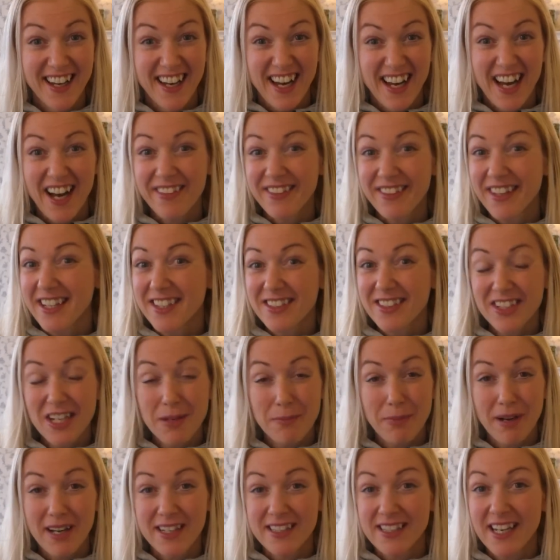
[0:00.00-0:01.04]
Have they done it
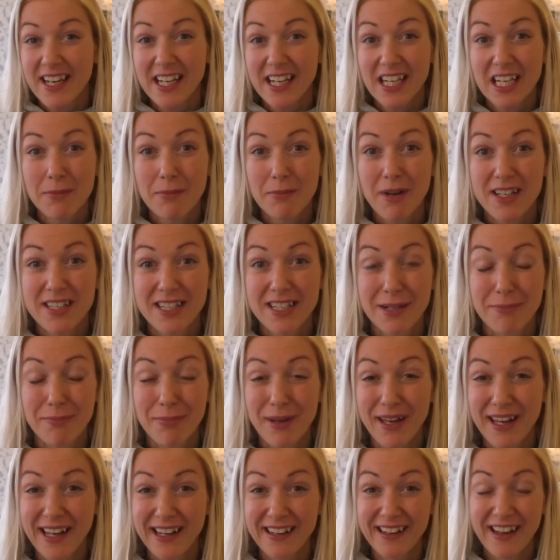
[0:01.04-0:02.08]
by taking a magic
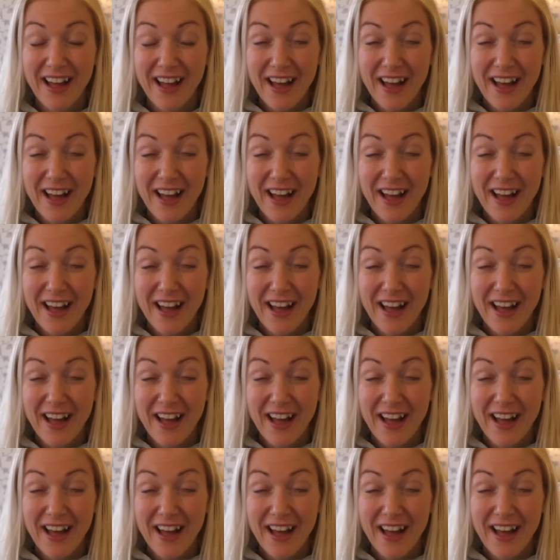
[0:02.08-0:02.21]
pill?